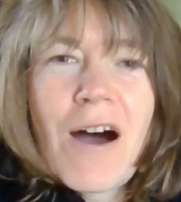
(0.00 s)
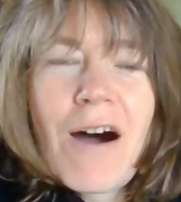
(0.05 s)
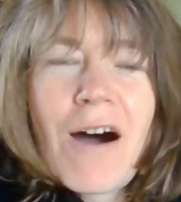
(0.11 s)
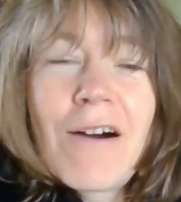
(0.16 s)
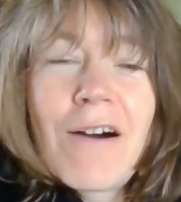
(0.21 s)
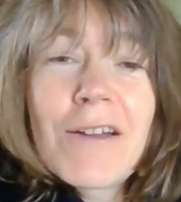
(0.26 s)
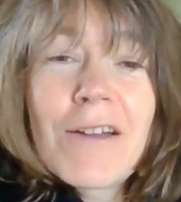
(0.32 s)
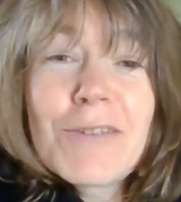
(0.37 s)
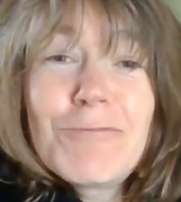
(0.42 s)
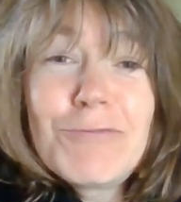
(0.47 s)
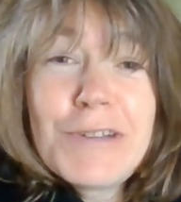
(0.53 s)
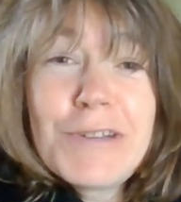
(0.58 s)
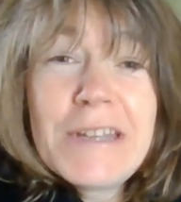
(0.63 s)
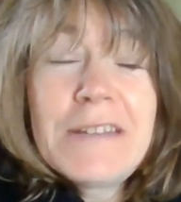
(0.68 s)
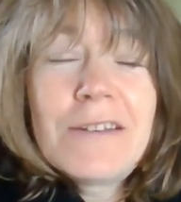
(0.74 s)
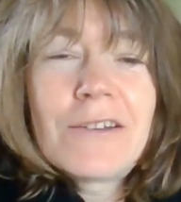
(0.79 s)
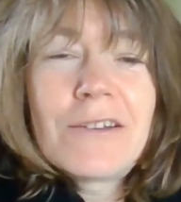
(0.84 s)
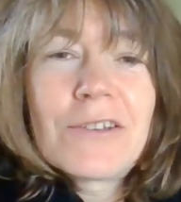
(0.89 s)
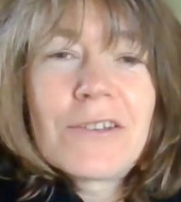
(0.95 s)
I
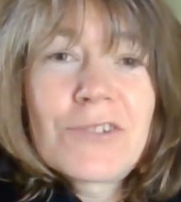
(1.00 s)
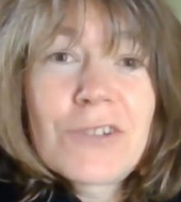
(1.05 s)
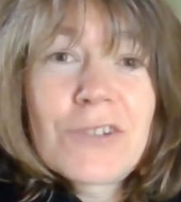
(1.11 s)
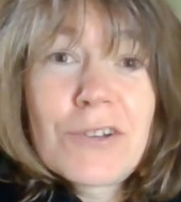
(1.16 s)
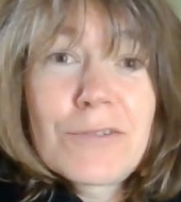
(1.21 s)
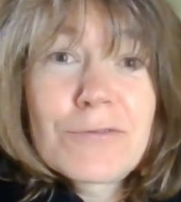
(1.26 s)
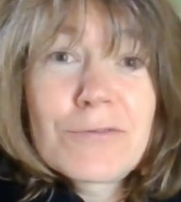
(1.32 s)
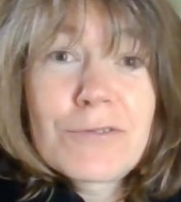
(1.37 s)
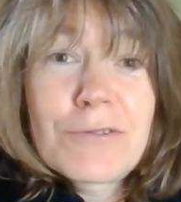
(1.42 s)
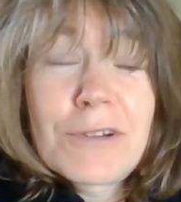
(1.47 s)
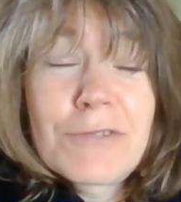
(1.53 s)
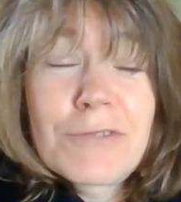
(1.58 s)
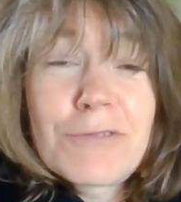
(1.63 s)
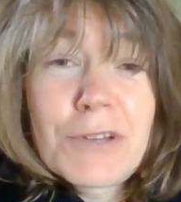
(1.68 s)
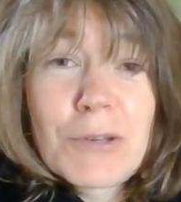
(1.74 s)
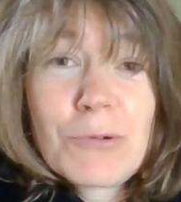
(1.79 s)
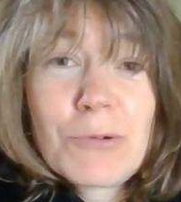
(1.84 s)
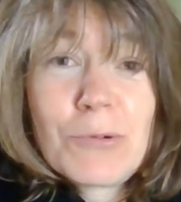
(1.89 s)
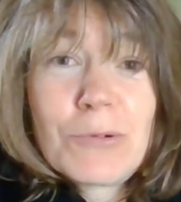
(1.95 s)
realised after I'd
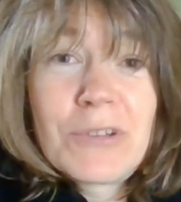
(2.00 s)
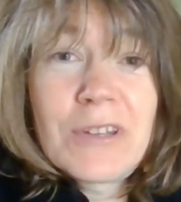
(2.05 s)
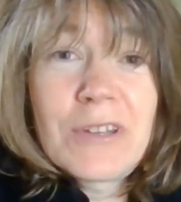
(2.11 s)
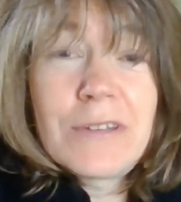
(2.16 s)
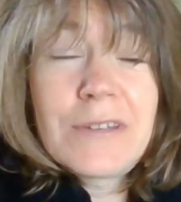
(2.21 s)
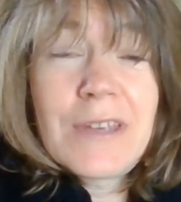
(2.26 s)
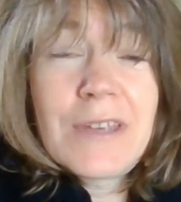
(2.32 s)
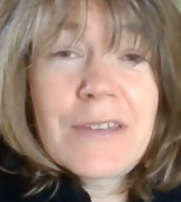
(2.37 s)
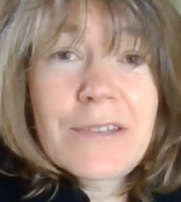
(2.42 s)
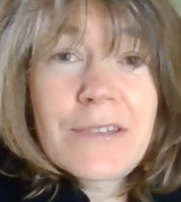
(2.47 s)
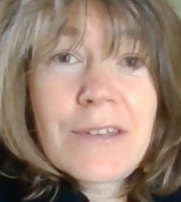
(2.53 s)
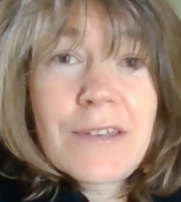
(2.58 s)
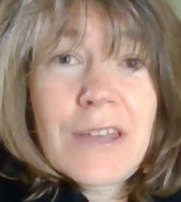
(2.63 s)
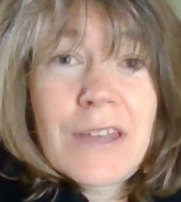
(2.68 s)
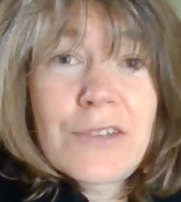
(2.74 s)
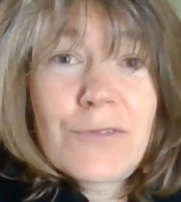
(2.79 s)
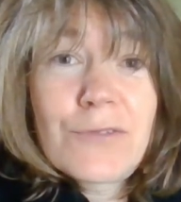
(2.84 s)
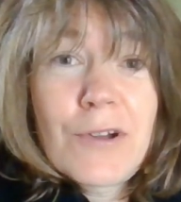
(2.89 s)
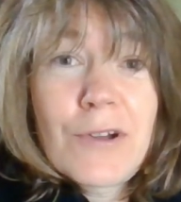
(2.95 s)
recorded
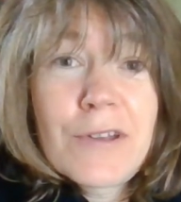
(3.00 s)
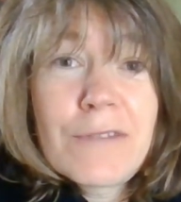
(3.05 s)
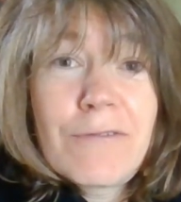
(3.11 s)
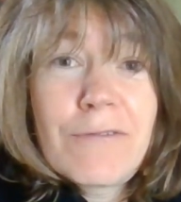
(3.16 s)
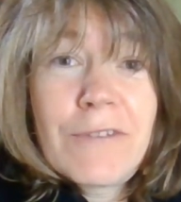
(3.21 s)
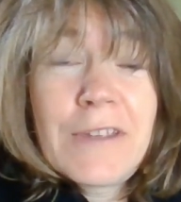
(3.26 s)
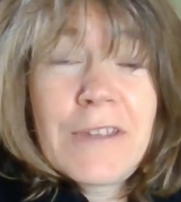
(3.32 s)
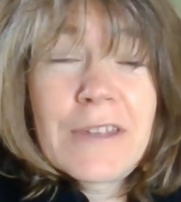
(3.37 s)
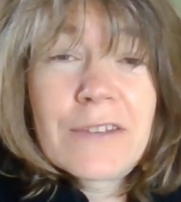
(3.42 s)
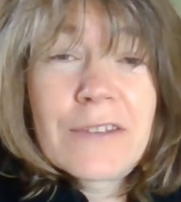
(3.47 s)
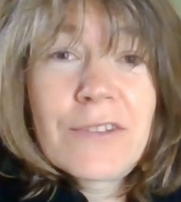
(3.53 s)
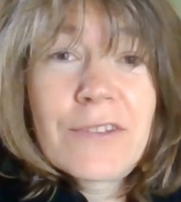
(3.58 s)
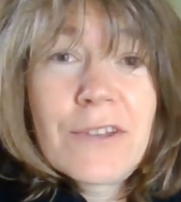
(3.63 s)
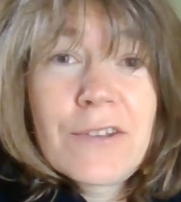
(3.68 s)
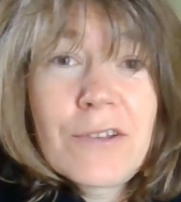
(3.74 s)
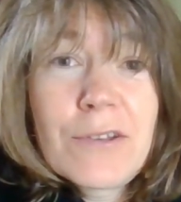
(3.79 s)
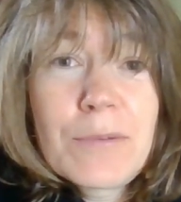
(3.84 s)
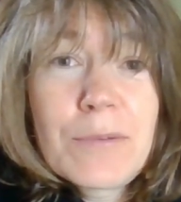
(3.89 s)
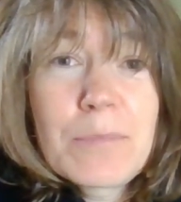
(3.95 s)
yesterday's Friday Fix that
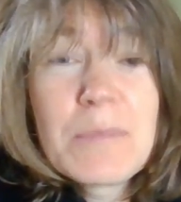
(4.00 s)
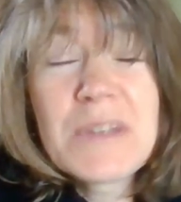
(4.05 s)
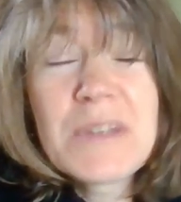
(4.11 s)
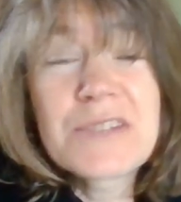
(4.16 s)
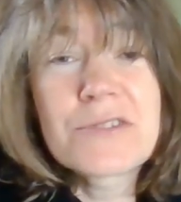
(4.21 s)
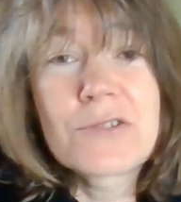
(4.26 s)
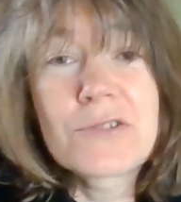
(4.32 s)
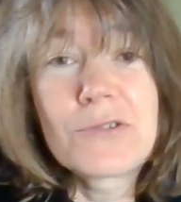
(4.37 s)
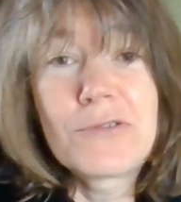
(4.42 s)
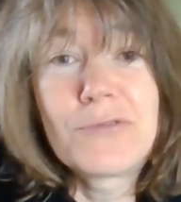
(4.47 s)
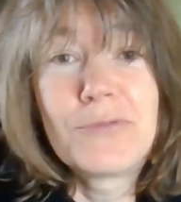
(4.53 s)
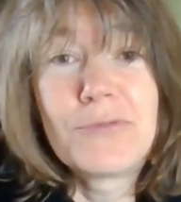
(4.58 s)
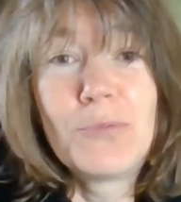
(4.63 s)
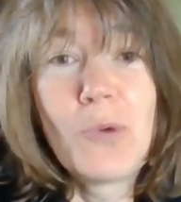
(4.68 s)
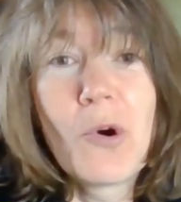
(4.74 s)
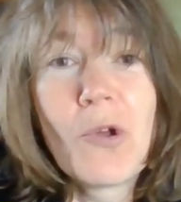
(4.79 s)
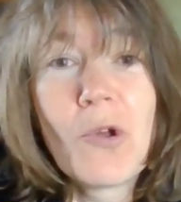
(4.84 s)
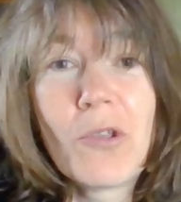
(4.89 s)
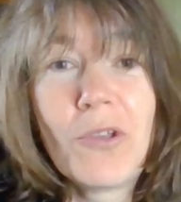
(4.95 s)
I'd missed off
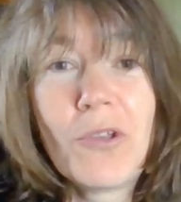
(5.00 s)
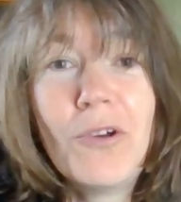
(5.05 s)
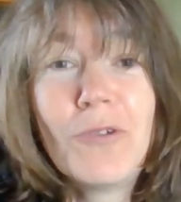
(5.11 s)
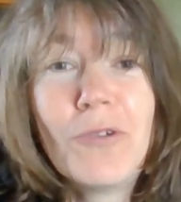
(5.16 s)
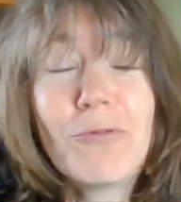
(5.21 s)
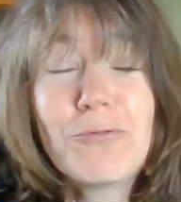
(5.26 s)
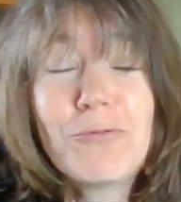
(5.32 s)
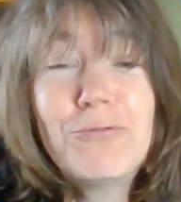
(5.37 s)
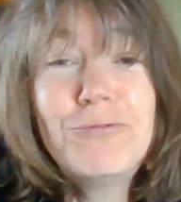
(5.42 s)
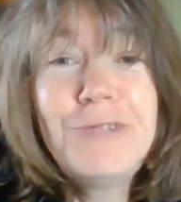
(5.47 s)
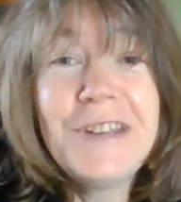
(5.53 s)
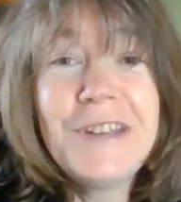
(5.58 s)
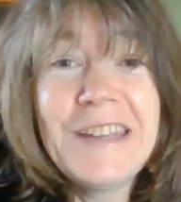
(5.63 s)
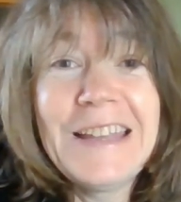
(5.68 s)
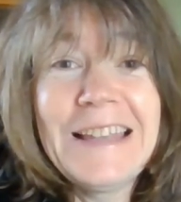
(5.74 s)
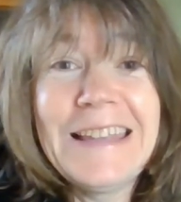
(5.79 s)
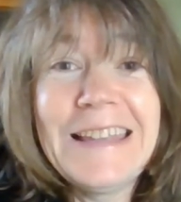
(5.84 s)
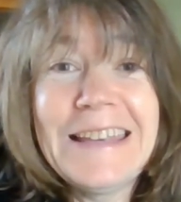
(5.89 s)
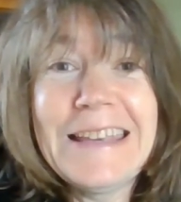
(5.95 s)
one
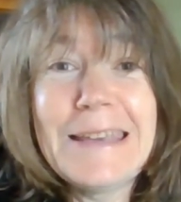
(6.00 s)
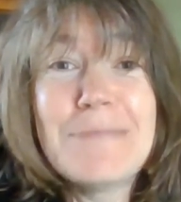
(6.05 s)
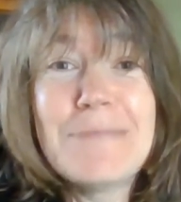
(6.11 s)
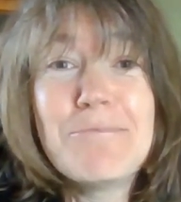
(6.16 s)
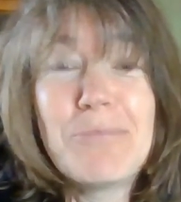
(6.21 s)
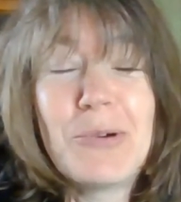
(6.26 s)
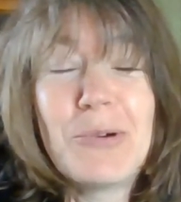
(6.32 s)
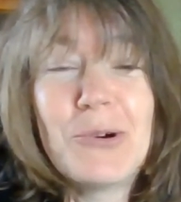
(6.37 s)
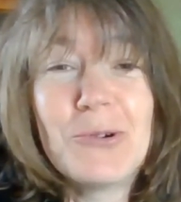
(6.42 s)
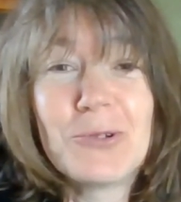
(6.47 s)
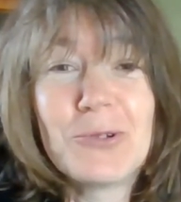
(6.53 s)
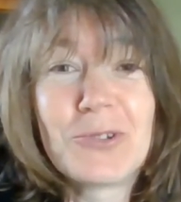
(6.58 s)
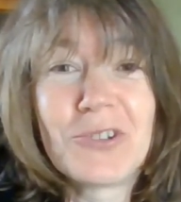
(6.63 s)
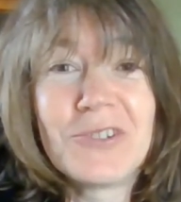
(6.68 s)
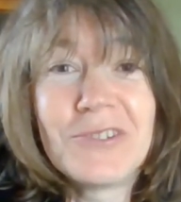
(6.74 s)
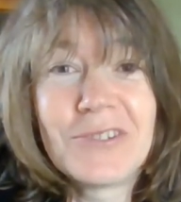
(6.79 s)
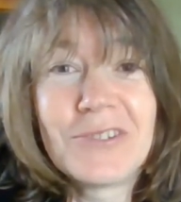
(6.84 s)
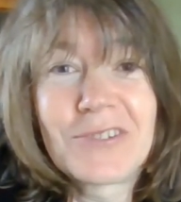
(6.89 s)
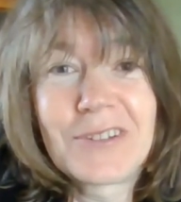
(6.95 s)
really
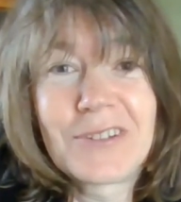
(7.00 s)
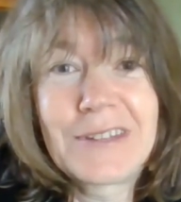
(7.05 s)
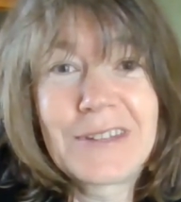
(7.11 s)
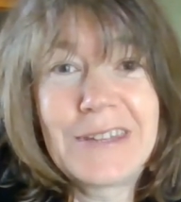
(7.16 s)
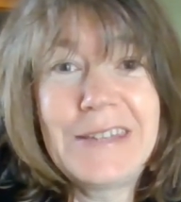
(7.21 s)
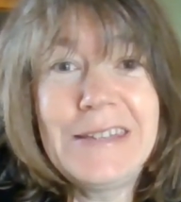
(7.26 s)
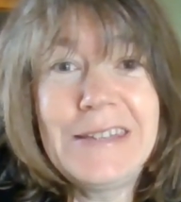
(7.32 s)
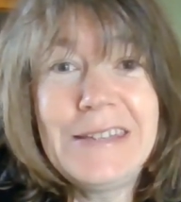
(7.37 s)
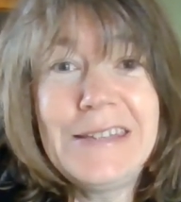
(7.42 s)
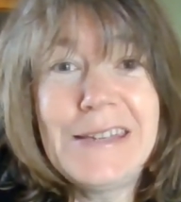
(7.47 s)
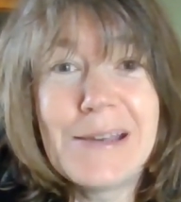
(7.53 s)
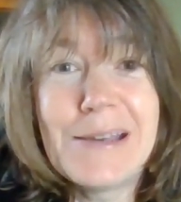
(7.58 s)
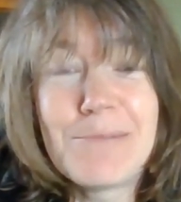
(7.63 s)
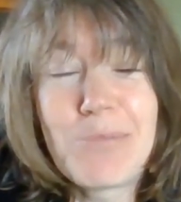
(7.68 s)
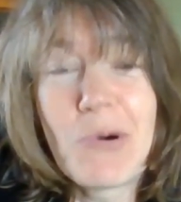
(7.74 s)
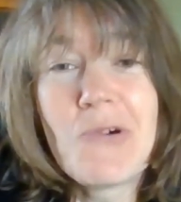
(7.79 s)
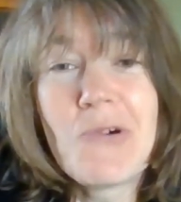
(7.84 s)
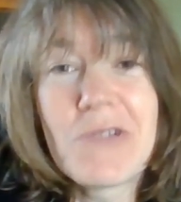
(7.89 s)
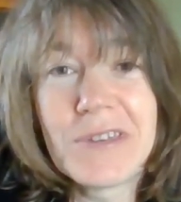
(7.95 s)
important key
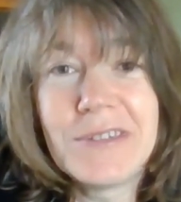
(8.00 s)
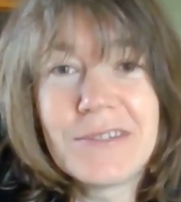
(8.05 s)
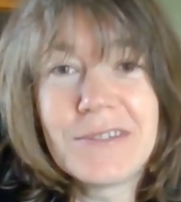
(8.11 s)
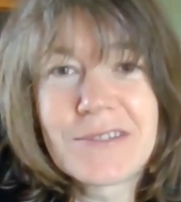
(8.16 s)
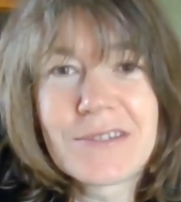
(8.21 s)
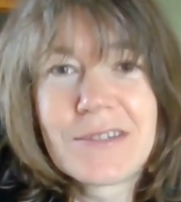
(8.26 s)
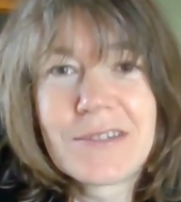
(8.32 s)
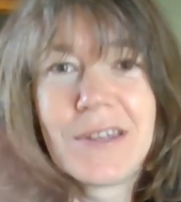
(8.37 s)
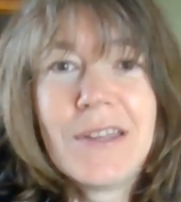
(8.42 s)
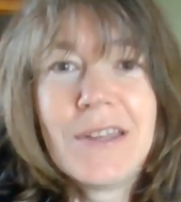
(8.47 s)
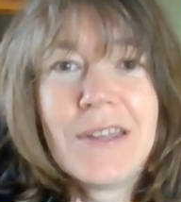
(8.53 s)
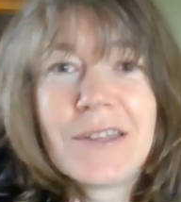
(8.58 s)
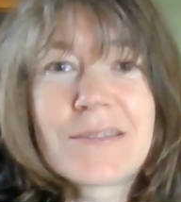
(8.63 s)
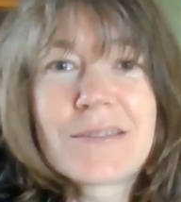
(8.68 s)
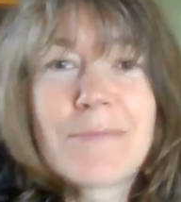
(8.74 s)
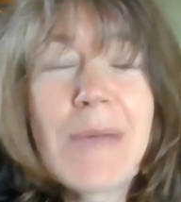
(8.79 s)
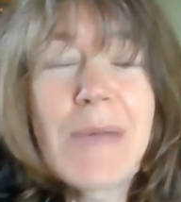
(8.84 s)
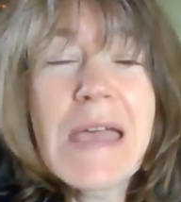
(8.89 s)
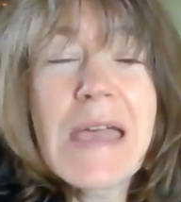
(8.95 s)
point
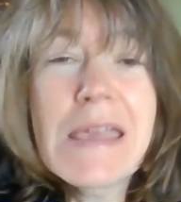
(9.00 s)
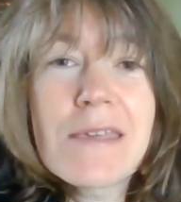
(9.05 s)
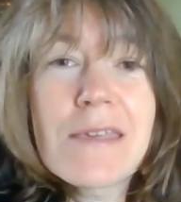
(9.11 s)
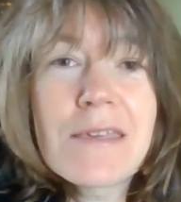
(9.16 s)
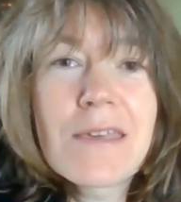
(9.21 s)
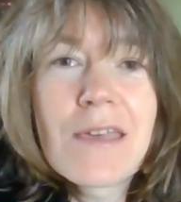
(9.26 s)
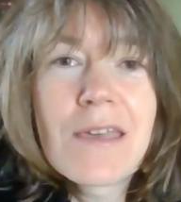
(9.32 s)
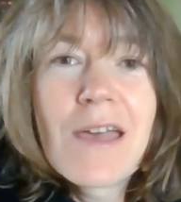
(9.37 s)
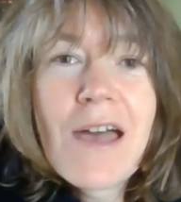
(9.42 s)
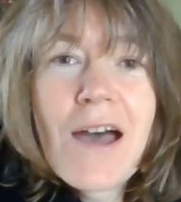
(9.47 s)
to make